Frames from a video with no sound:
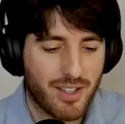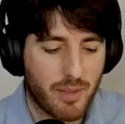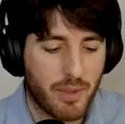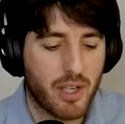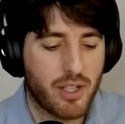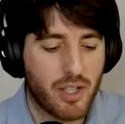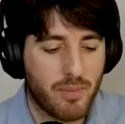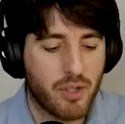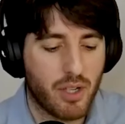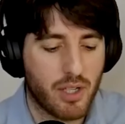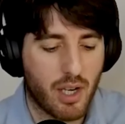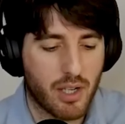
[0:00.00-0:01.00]
some
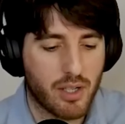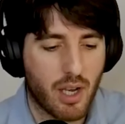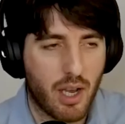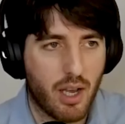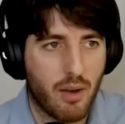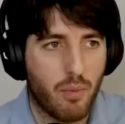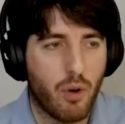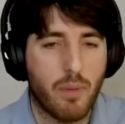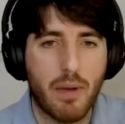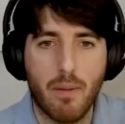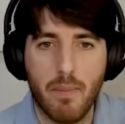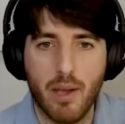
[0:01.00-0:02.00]
journalists ask, what
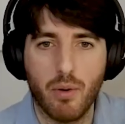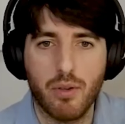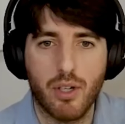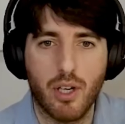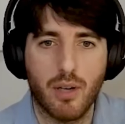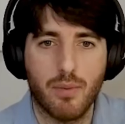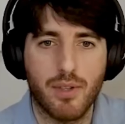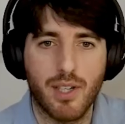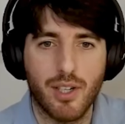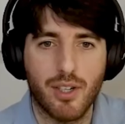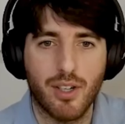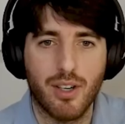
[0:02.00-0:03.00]
about male
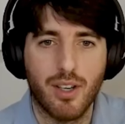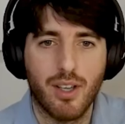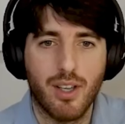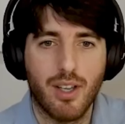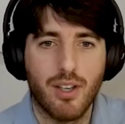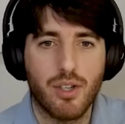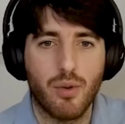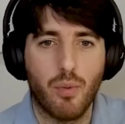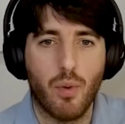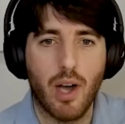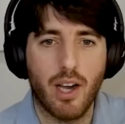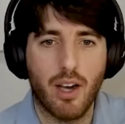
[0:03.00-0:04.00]
circumcision? So
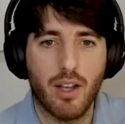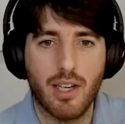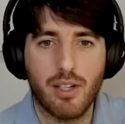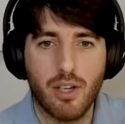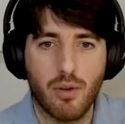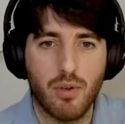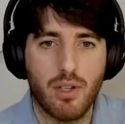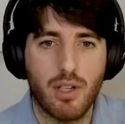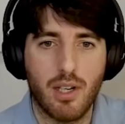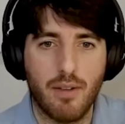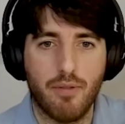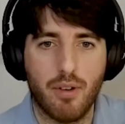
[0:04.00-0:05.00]
why are they so
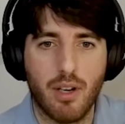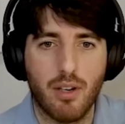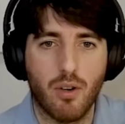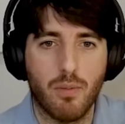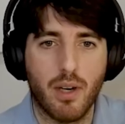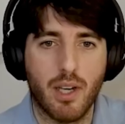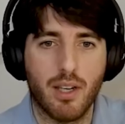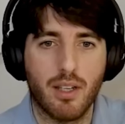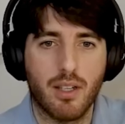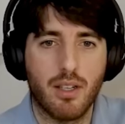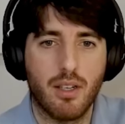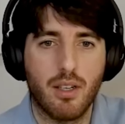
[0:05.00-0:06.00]
different in your
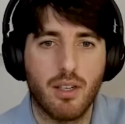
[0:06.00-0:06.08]
mind?